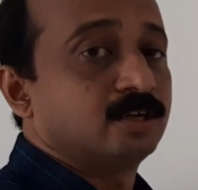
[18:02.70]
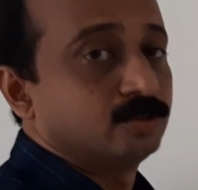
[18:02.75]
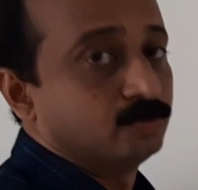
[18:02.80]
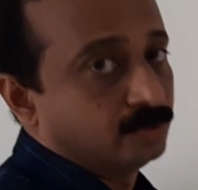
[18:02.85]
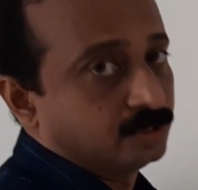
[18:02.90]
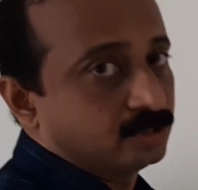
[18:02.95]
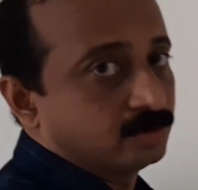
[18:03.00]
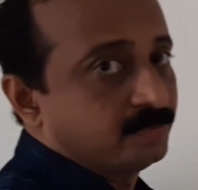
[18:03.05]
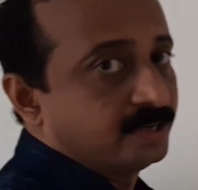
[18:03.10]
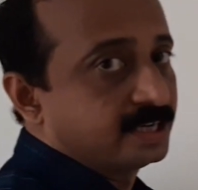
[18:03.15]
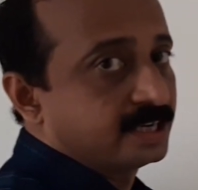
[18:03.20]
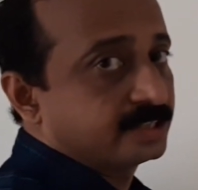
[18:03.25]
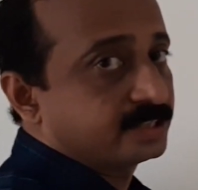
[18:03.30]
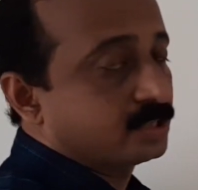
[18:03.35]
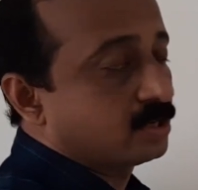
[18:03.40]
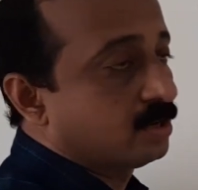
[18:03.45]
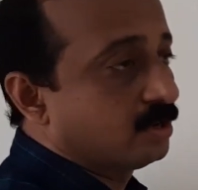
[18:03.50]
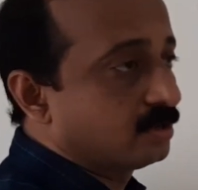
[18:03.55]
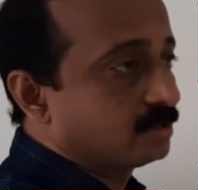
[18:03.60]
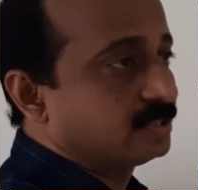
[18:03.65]
a unity
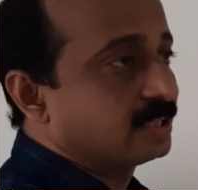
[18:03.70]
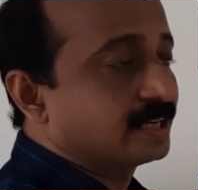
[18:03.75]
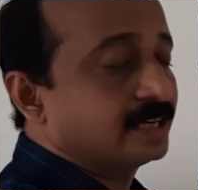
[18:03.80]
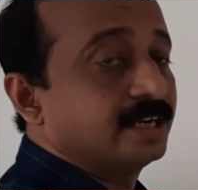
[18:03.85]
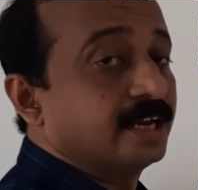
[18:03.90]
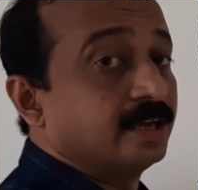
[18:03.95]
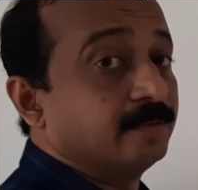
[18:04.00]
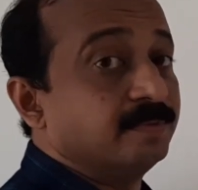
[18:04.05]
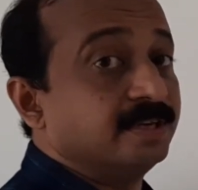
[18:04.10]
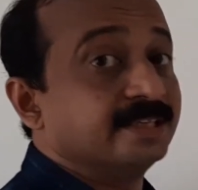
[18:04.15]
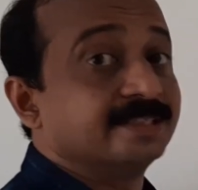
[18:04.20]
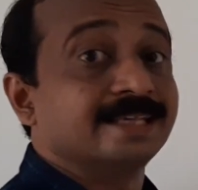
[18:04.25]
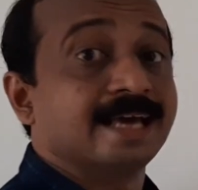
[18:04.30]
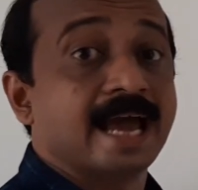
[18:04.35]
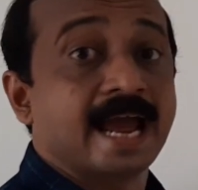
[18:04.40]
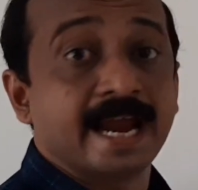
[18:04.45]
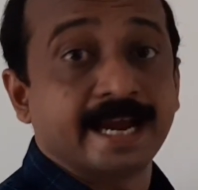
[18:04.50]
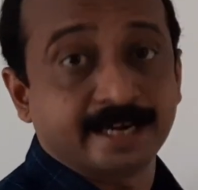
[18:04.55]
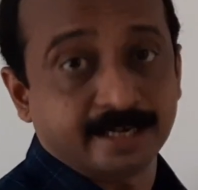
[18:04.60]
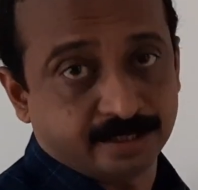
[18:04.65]
matrix. Our second name
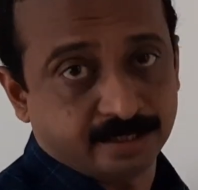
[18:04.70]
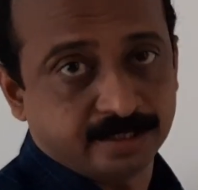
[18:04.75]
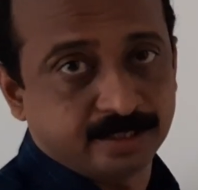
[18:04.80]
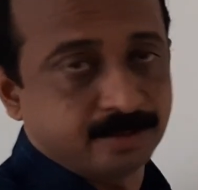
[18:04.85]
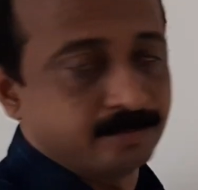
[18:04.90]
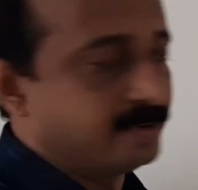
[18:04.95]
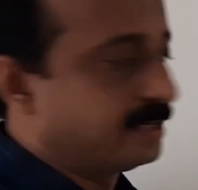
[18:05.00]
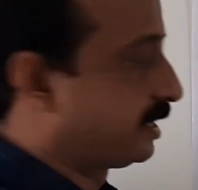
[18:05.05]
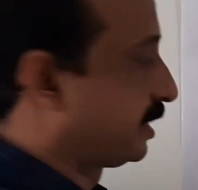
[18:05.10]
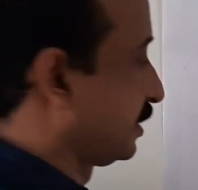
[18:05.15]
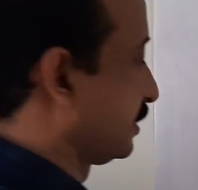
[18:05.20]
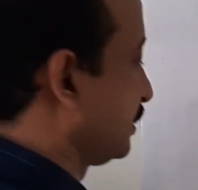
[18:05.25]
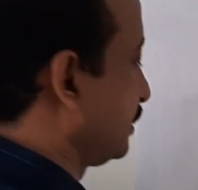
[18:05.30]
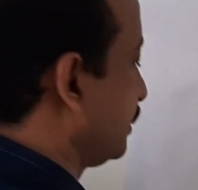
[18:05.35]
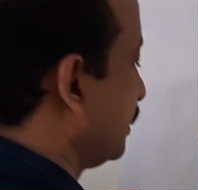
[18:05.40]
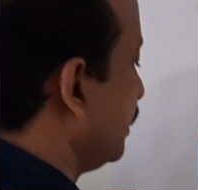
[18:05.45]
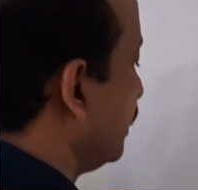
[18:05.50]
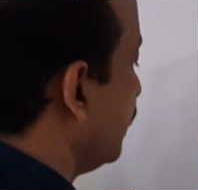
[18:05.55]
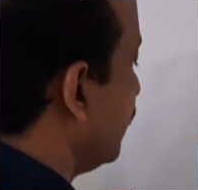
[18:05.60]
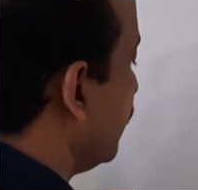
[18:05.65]
is identity
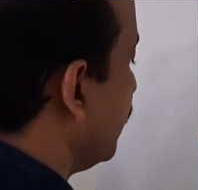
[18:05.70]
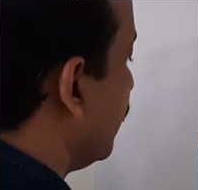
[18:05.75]
matrix.